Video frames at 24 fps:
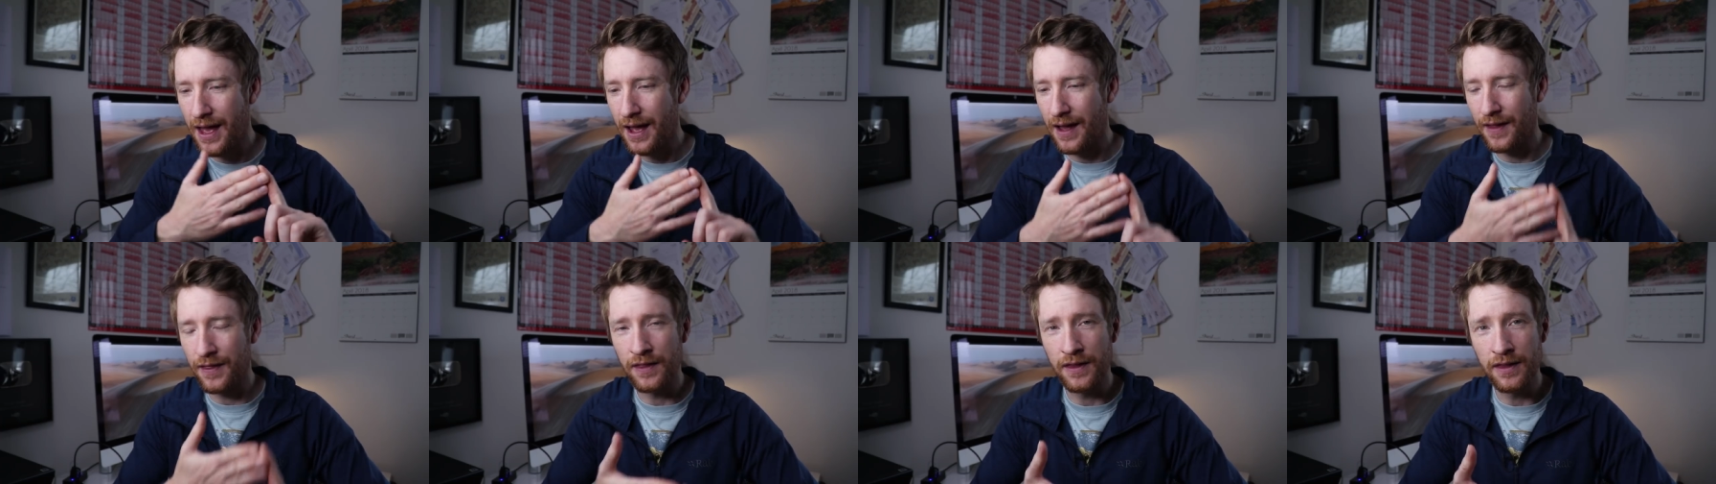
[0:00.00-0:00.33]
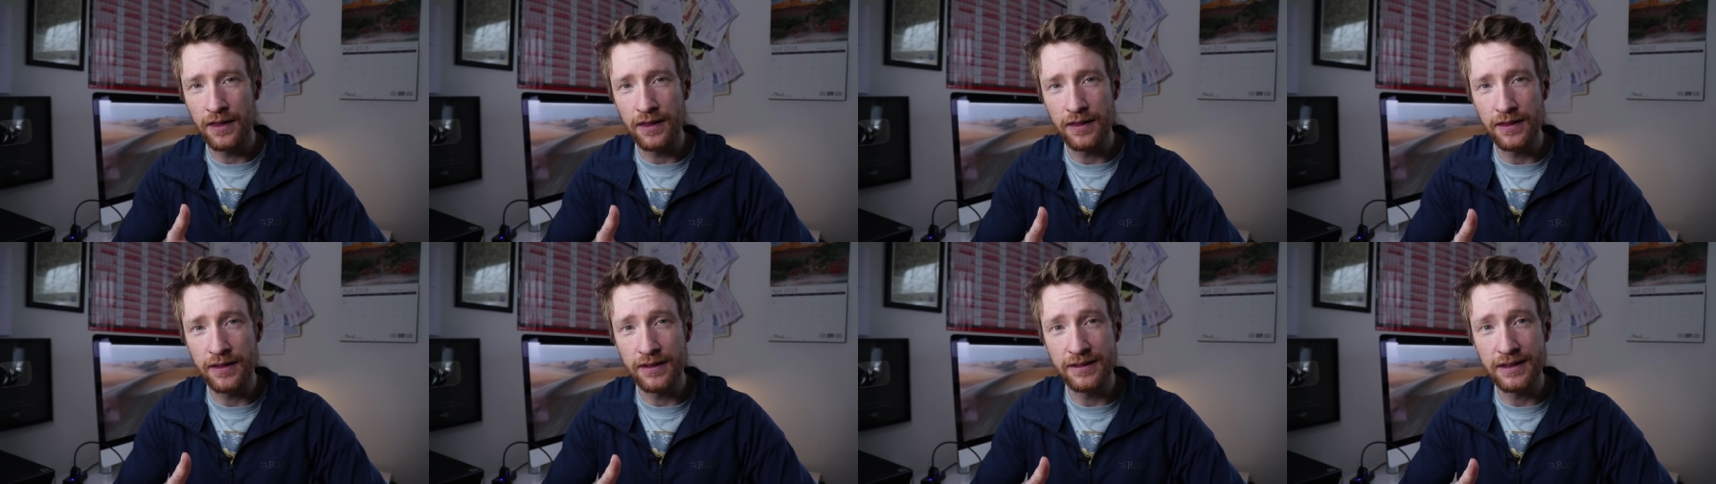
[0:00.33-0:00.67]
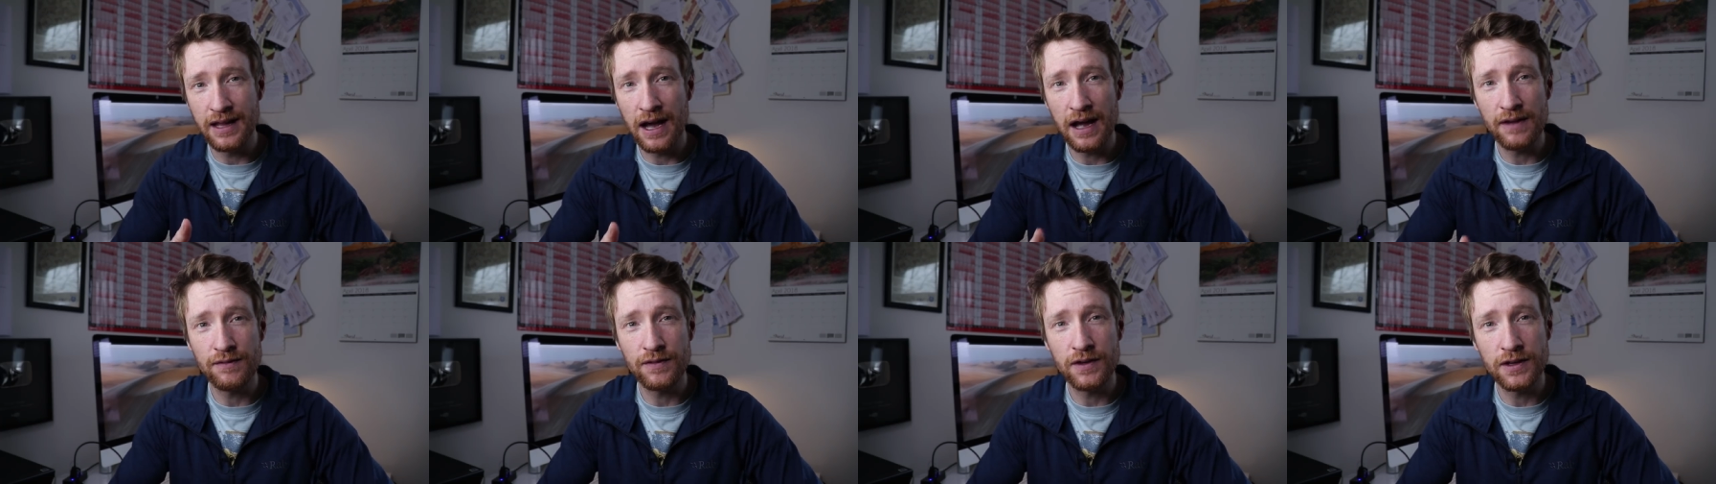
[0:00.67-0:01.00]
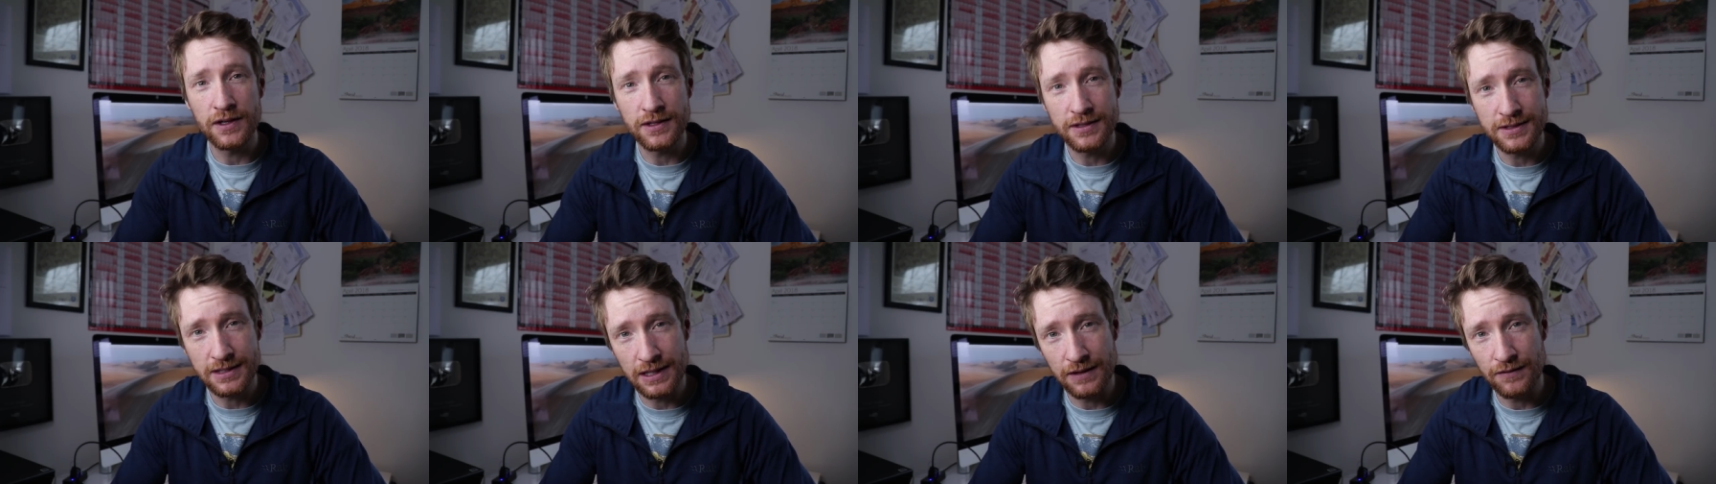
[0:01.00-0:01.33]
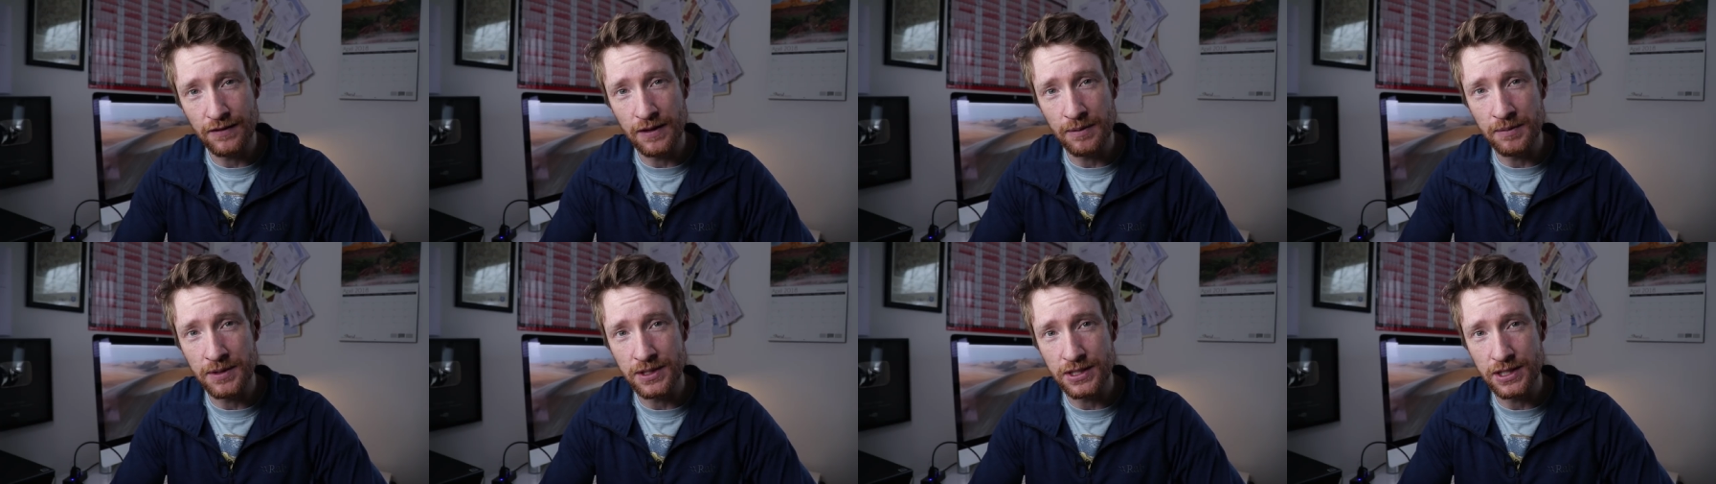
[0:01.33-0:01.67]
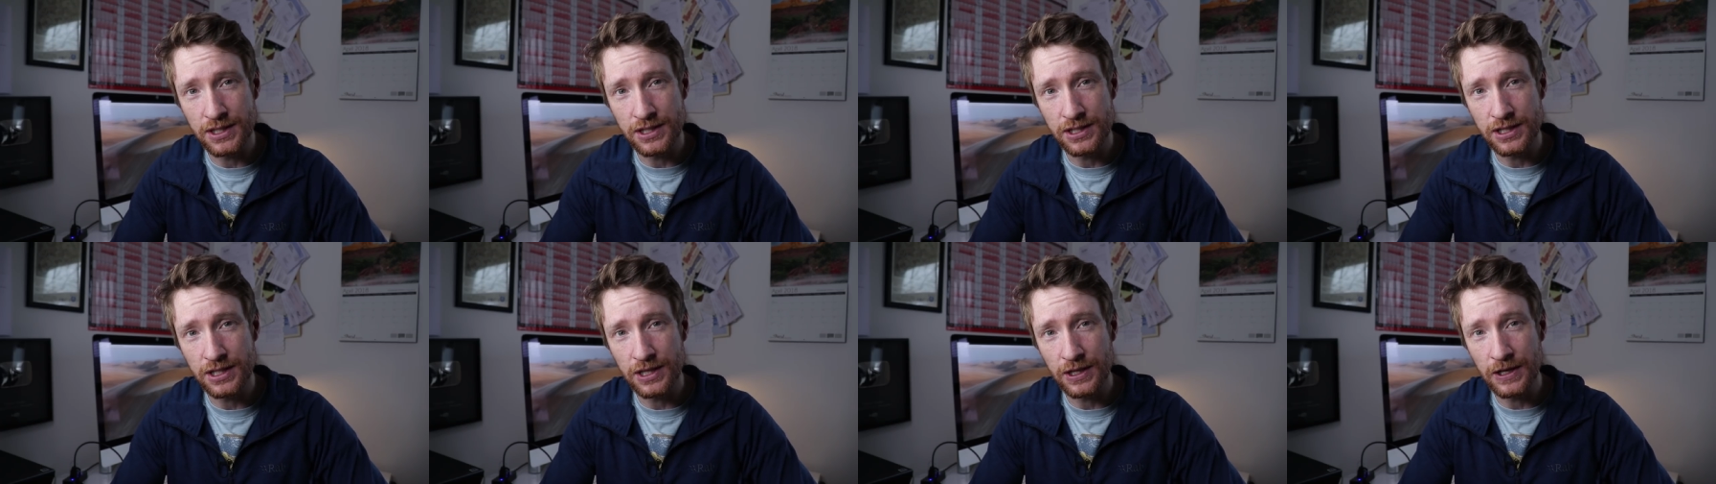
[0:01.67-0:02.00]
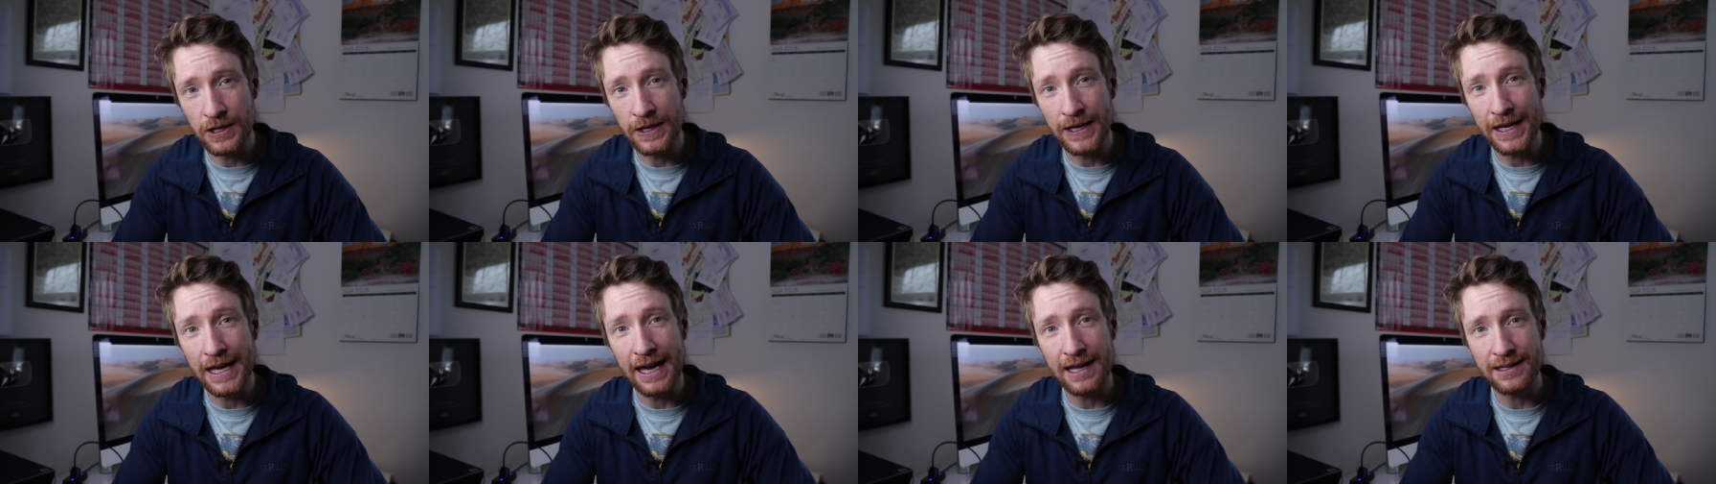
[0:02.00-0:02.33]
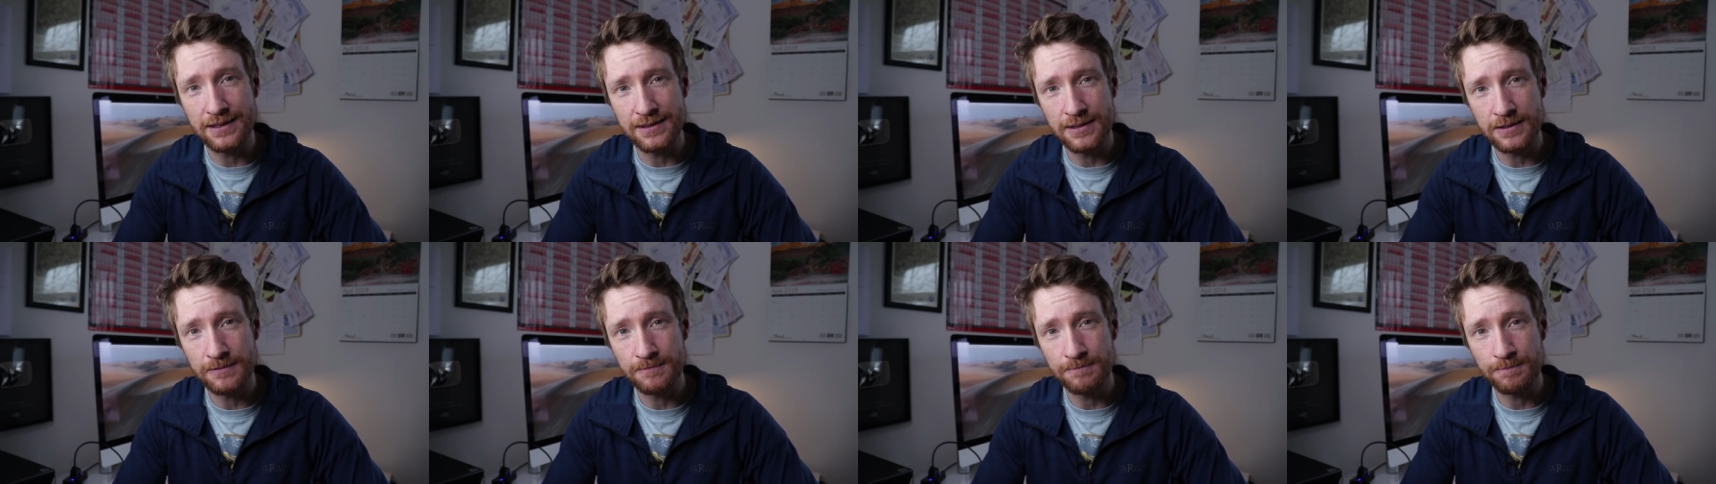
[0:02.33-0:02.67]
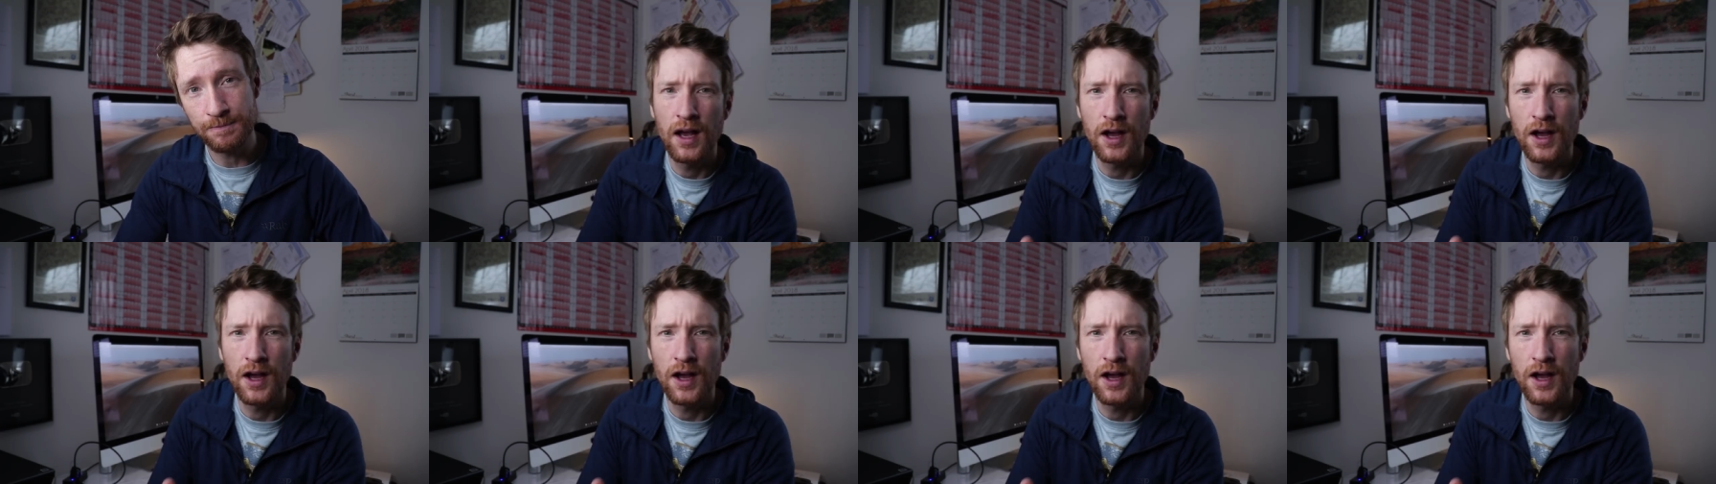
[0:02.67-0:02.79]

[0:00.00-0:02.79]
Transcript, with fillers: and the diversity of images you can get.